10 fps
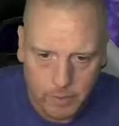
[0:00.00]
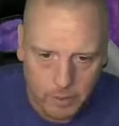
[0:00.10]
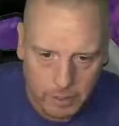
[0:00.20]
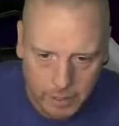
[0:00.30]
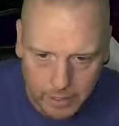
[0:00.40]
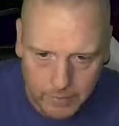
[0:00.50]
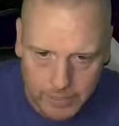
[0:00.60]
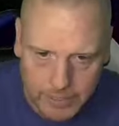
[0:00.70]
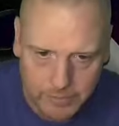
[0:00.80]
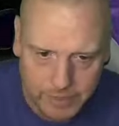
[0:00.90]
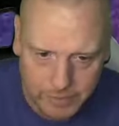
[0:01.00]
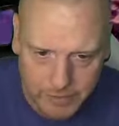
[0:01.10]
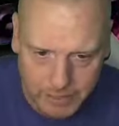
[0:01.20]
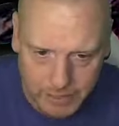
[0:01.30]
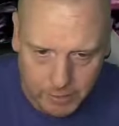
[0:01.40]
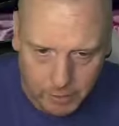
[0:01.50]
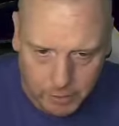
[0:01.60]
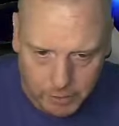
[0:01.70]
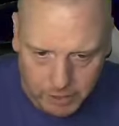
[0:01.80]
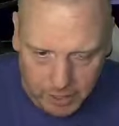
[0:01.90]
Yeah, fishy, fishy, fishy. Oh,
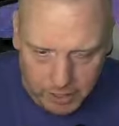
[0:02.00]
you're a duck.